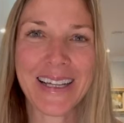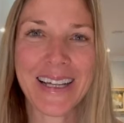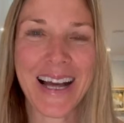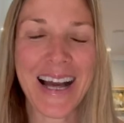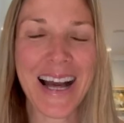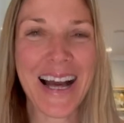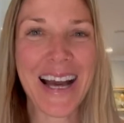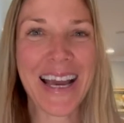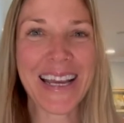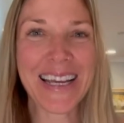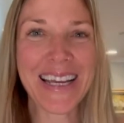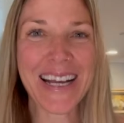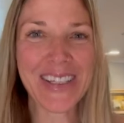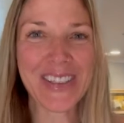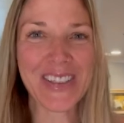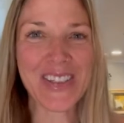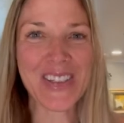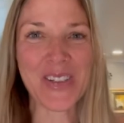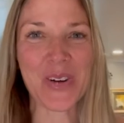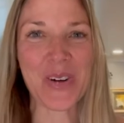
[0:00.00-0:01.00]
Hi,
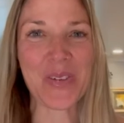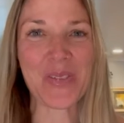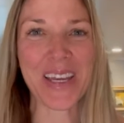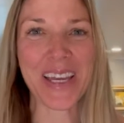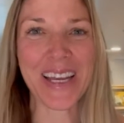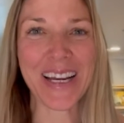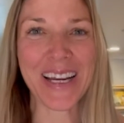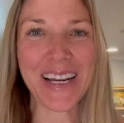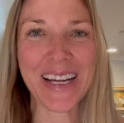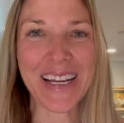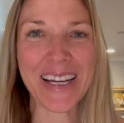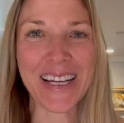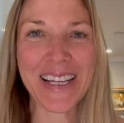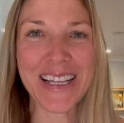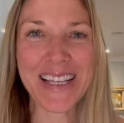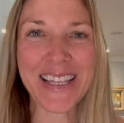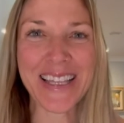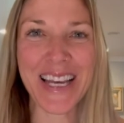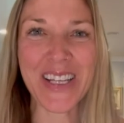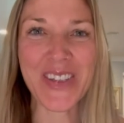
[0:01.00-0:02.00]
Dr. Stormy here.
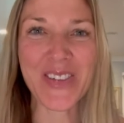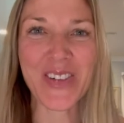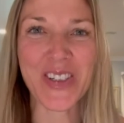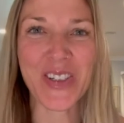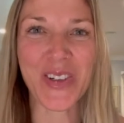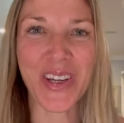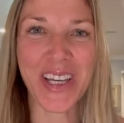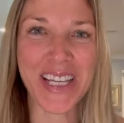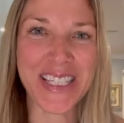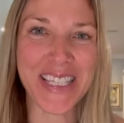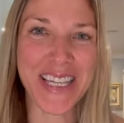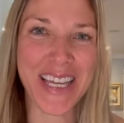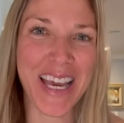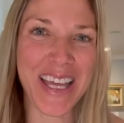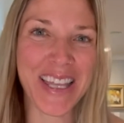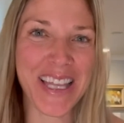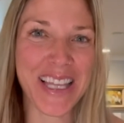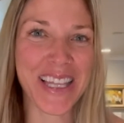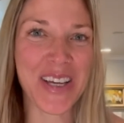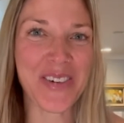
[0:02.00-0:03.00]
Thanks for joining us today
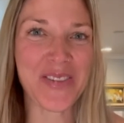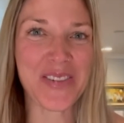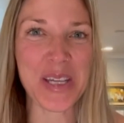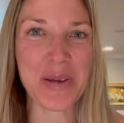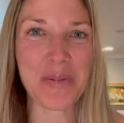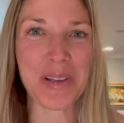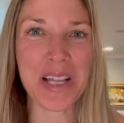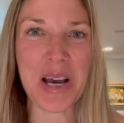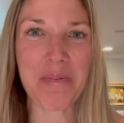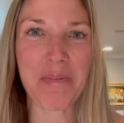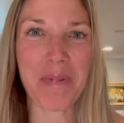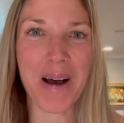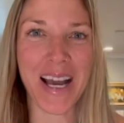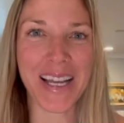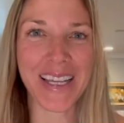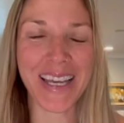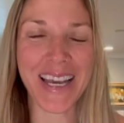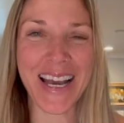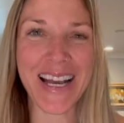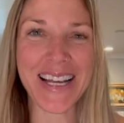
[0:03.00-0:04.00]
on the Love Deep Lab
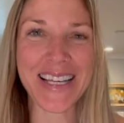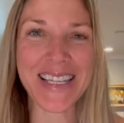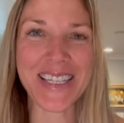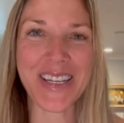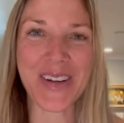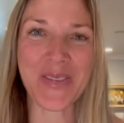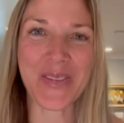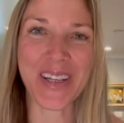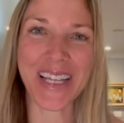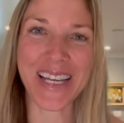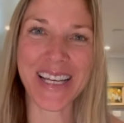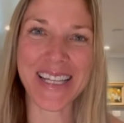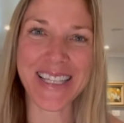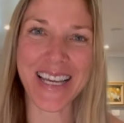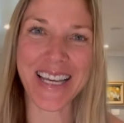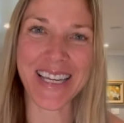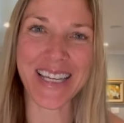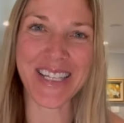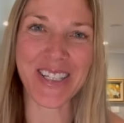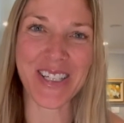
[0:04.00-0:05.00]
podcast. I'm really
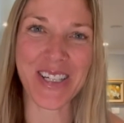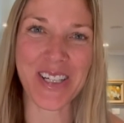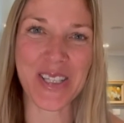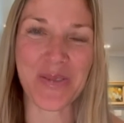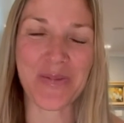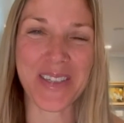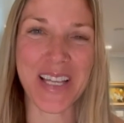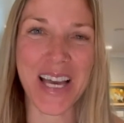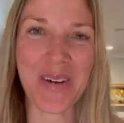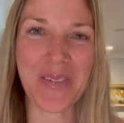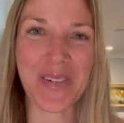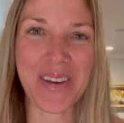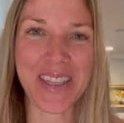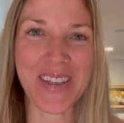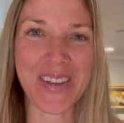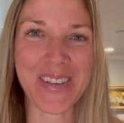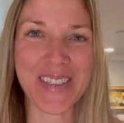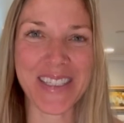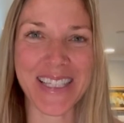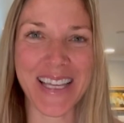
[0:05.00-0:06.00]
excited to share some time with
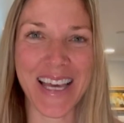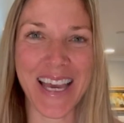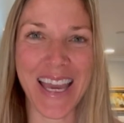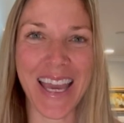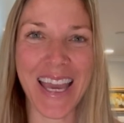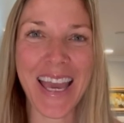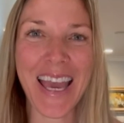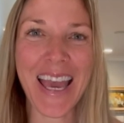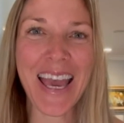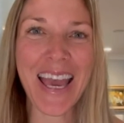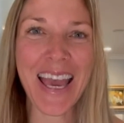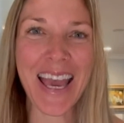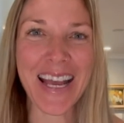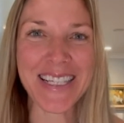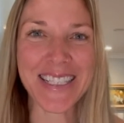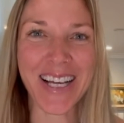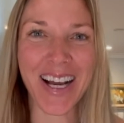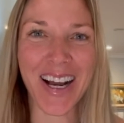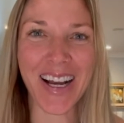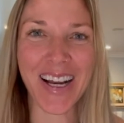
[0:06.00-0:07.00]
you today
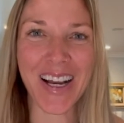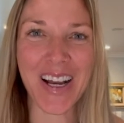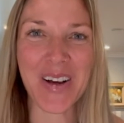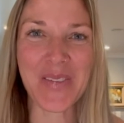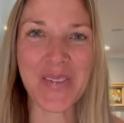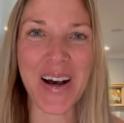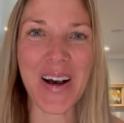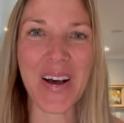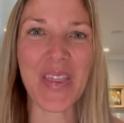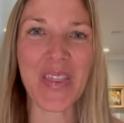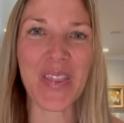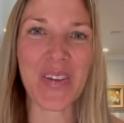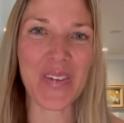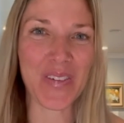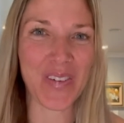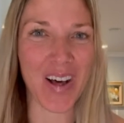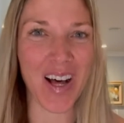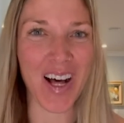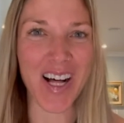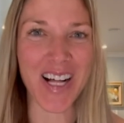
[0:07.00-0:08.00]
and talk about the
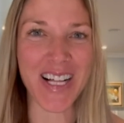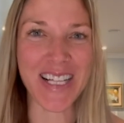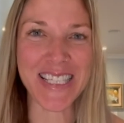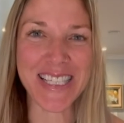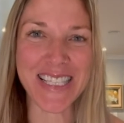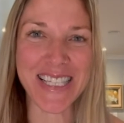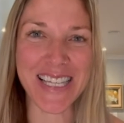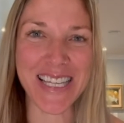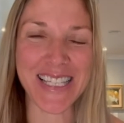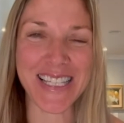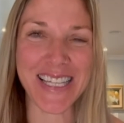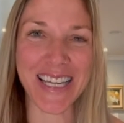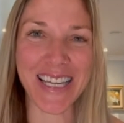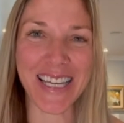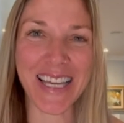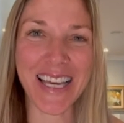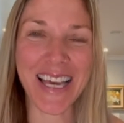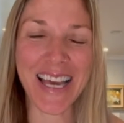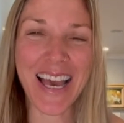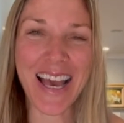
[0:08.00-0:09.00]
fall season.